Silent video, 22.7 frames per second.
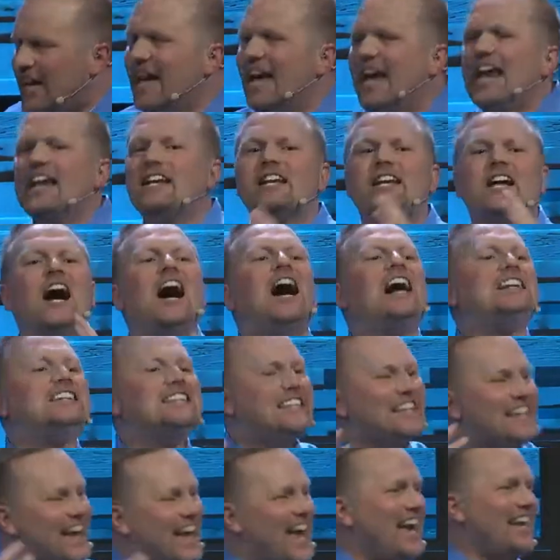in
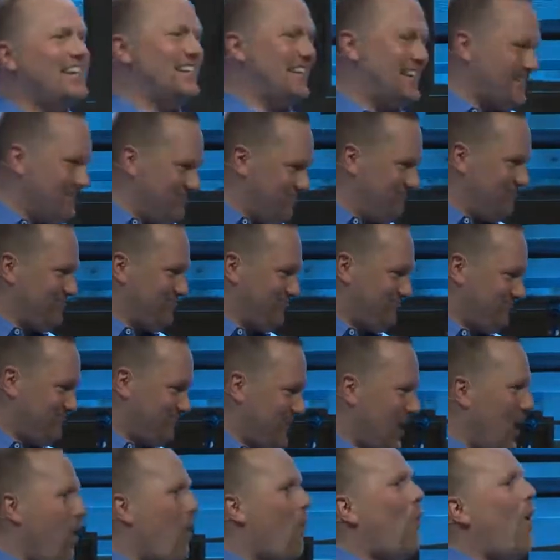cotton candy?
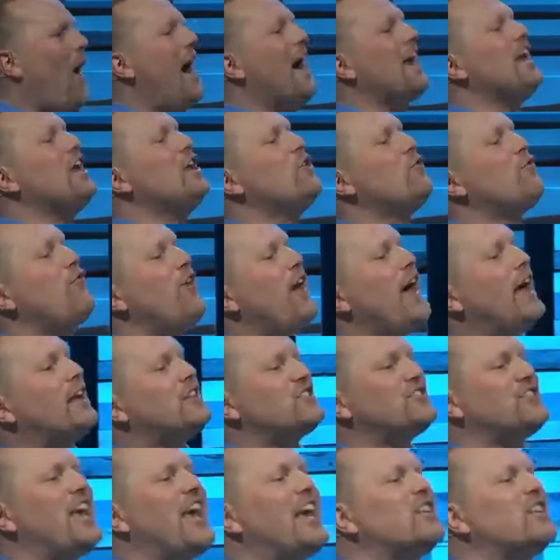Why invest in